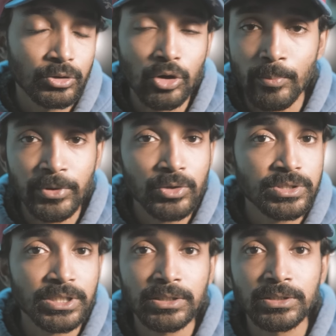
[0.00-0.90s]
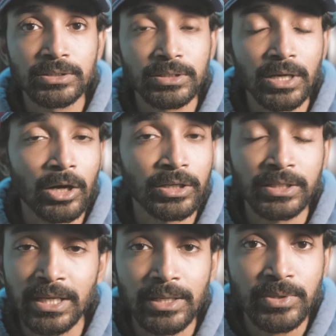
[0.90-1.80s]
commuting on a
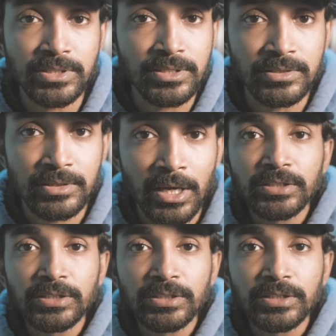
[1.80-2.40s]
daily basis.